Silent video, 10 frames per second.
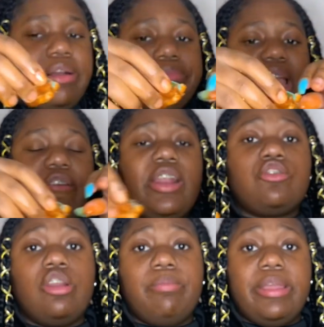everything's
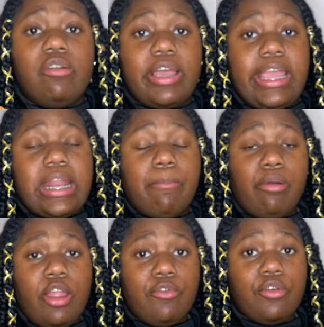gonna be okay and I'm
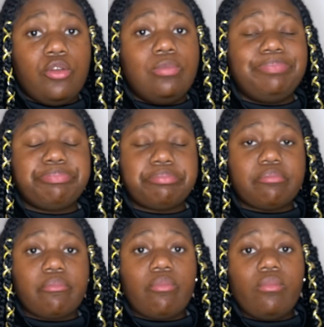praying for you.
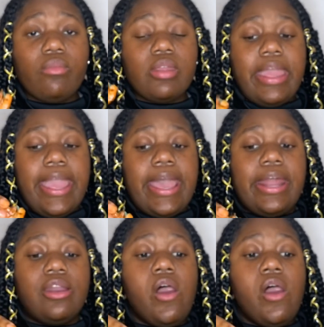And then